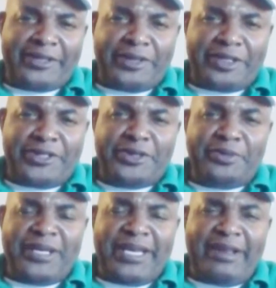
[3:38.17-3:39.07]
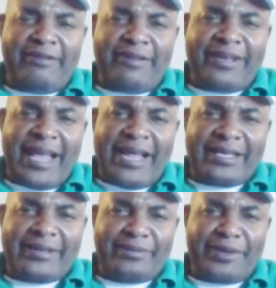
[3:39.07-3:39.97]
judged you to be the living
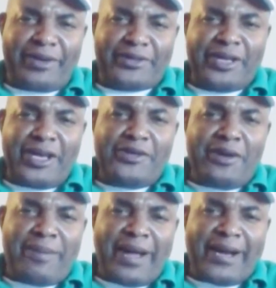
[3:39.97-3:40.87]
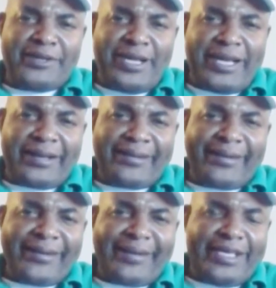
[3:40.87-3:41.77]
dead because you're buried today,
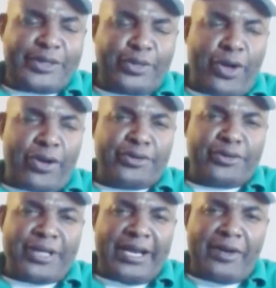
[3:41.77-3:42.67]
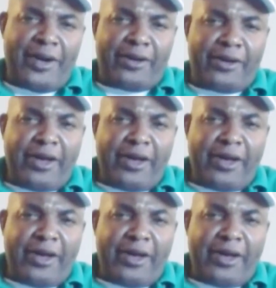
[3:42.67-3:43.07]
is wrong, totally wrong.